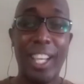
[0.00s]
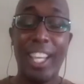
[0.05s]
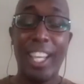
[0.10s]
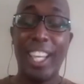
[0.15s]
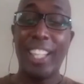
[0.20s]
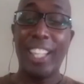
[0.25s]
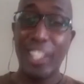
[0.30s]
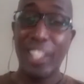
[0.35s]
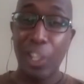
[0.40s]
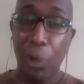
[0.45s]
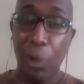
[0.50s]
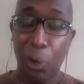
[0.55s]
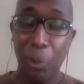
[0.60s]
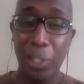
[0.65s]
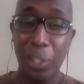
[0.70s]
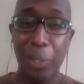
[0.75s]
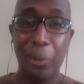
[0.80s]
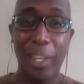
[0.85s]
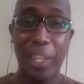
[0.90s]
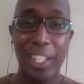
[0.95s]
And the
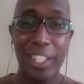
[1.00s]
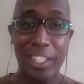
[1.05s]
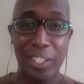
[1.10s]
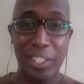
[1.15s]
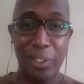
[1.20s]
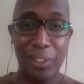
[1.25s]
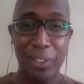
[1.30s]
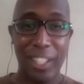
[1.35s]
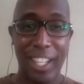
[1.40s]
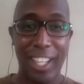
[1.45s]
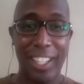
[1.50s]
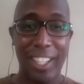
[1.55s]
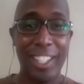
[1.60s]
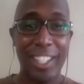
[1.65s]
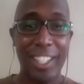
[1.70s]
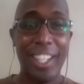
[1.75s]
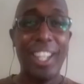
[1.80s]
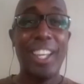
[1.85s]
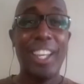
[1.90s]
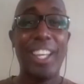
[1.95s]
only way to do that
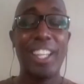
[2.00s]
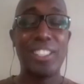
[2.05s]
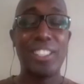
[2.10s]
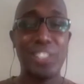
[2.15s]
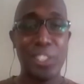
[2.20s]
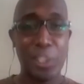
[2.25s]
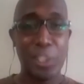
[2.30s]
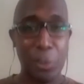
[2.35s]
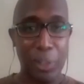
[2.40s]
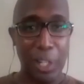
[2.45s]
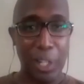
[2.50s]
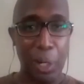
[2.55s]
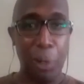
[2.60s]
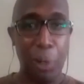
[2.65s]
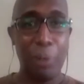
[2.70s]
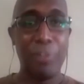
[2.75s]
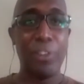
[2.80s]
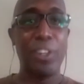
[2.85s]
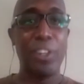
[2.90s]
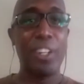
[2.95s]
is to do it
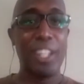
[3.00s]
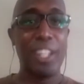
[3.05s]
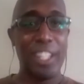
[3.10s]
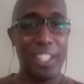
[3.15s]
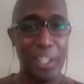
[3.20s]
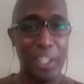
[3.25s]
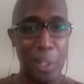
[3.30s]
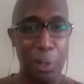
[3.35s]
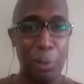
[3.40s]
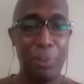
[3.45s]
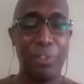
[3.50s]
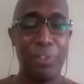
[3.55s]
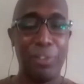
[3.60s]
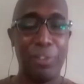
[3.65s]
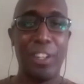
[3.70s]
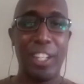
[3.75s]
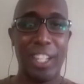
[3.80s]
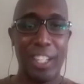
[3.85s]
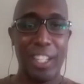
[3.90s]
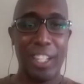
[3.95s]
over and over
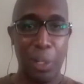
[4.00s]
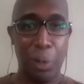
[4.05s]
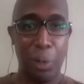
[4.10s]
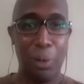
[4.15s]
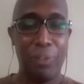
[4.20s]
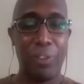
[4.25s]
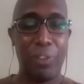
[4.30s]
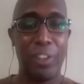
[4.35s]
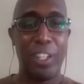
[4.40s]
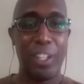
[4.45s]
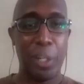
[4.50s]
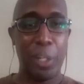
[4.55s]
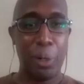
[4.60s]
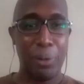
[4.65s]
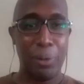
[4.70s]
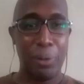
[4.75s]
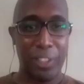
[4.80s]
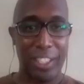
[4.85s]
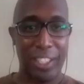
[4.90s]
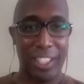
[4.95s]
and over and
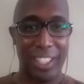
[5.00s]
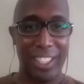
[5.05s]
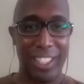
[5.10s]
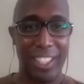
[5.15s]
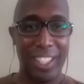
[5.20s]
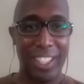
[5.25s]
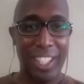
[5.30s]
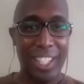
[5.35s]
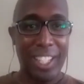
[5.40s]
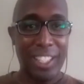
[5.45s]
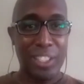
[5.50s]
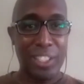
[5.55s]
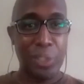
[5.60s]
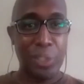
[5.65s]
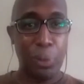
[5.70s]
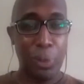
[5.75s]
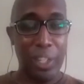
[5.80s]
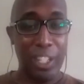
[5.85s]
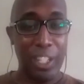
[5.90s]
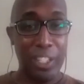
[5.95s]
over again to
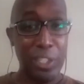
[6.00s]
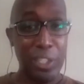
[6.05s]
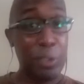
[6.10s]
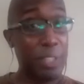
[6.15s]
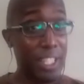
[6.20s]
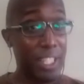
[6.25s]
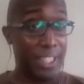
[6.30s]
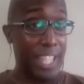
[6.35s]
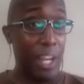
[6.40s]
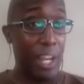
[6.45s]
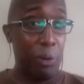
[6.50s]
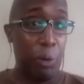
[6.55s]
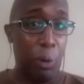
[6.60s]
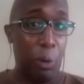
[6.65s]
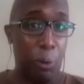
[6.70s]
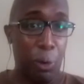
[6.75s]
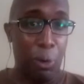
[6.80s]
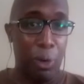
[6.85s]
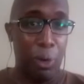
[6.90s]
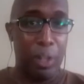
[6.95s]
when you get that
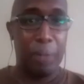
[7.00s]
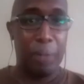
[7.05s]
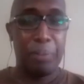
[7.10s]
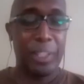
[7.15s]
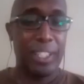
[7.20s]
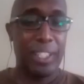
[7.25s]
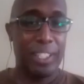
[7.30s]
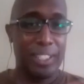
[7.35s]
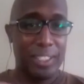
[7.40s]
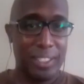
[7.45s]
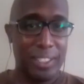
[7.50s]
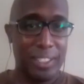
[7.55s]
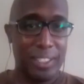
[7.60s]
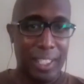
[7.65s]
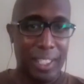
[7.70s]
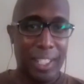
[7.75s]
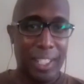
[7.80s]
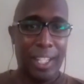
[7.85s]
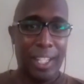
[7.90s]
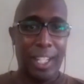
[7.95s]
reward, because
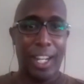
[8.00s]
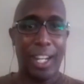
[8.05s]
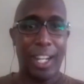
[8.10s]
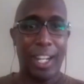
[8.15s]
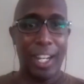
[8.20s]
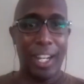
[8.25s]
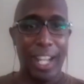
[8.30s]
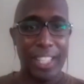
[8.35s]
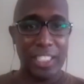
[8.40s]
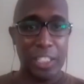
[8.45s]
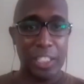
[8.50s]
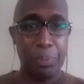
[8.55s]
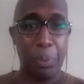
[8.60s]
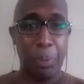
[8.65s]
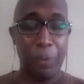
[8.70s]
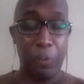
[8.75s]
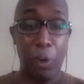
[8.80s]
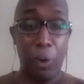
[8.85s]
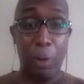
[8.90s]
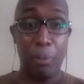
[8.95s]
as
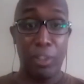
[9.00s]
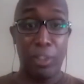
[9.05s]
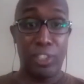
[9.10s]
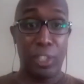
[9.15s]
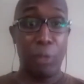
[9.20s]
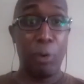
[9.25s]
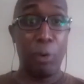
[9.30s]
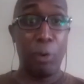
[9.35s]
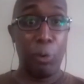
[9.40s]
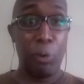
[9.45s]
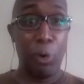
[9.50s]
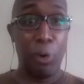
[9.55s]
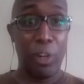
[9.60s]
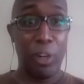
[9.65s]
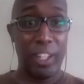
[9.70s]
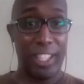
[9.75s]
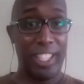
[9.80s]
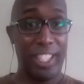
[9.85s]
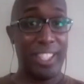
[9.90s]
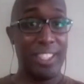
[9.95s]
performers, your
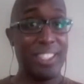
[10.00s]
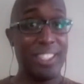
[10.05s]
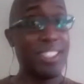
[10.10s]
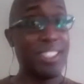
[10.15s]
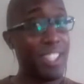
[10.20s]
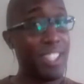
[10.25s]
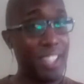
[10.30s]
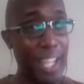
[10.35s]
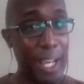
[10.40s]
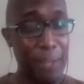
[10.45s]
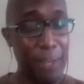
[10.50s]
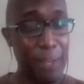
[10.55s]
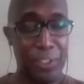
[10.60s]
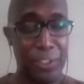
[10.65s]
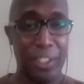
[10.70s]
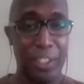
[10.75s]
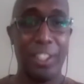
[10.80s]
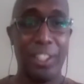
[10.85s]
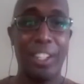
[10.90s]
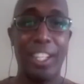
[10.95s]
reward is the
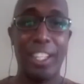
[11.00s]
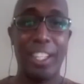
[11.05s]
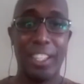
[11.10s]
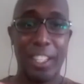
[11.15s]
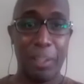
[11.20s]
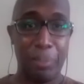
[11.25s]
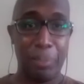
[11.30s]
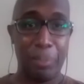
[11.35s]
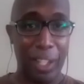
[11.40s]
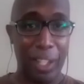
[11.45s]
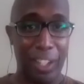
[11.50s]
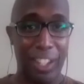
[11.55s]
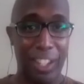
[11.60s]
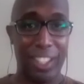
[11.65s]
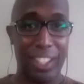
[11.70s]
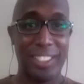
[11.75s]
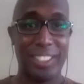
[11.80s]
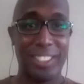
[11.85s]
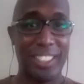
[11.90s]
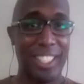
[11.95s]
laughter and the
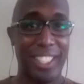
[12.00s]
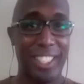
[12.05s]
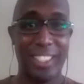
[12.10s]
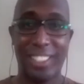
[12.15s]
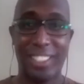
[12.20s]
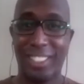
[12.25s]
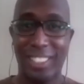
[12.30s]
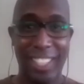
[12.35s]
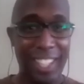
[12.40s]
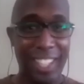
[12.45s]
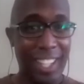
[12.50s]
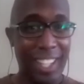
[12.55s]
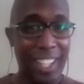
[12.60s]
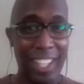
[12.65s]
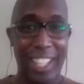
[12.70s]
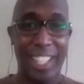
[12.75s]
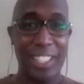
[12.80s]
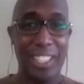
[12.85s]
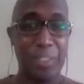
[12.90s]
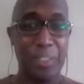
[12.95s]
applause.
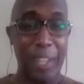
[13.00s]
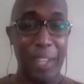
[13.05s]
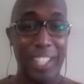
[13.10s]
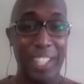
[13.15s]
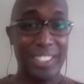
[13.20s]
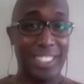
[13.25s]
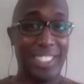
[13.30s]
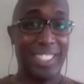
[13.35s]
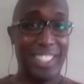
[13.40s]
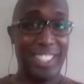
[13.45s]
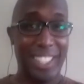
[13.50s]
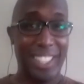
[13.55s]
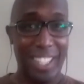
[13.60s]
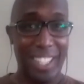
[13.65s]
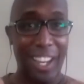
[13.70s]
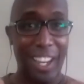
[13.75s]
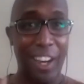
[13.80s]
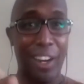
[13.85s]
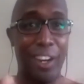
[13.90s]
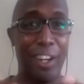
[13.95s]
It's basically
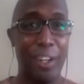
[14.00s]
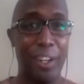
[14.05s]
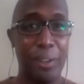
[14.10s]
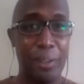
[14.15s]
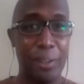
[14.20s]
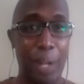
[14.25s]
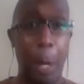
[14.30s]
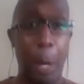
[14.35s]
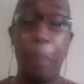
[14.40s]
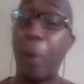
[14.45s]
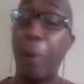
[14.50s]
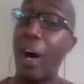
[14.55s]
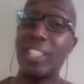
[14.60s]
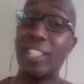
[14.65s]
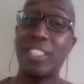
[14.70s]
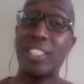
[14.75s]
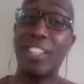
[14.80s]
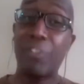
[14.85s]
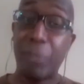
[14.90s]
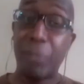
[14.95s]
our
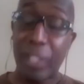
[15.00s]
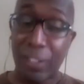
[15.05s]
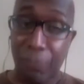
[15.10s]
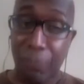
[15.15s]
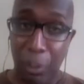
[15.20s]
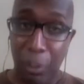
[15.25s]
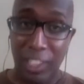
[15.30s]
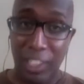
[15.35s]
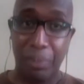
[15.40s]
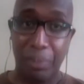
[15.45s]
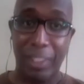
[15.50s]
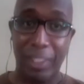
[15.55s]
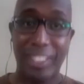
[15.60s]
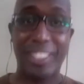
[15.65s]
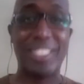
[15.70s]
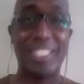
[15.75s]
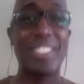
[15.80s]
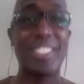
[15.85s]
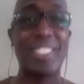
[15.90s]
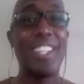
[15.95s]
positive
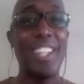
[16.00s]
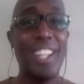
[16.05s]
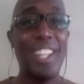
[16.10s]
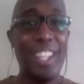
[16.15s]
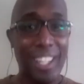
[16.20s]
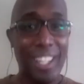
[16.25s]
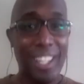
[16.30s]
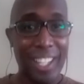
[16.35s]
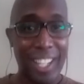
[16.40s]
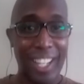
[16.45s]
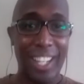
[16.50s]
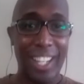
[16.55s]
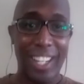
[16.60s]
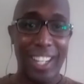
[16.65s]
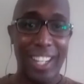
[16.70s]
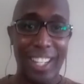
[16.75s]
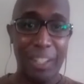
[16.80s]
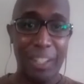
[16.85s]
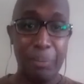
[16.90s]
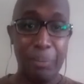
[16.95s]
reinforcements.
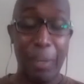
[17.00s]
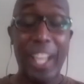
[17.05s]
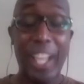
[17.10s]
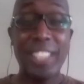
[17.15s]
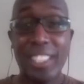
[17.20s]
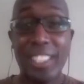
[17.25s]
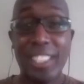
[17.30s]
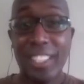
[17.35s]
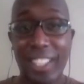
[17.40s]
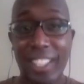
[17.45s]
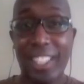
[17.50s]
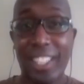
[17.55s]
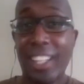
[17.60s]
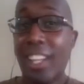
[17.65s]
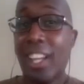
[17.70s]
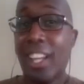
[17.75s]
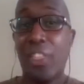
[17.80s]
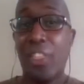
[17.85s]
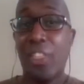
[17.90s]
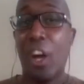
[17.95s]
Basically,
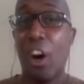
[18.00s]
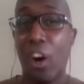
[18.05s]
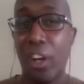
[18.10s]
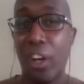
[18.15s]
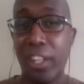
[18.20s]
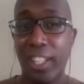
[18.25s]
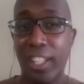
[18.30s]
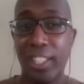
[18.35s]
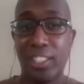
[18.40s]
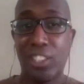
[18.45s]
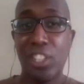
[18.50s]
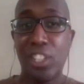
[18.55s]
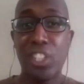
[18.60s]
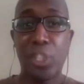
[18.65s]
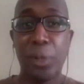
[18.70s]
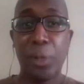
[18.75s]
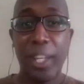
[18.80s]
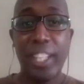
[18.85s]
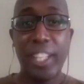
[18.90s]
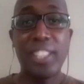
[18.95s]
the audience
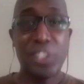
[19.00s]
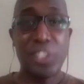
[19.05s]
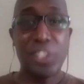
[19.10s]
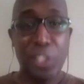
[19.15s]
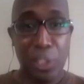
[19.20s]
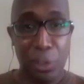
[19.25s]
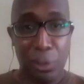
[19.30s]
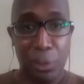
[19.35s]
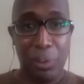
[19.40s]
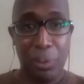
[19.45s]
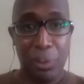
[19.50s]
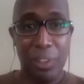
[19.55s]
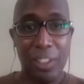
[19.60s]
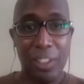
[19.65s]
trains you.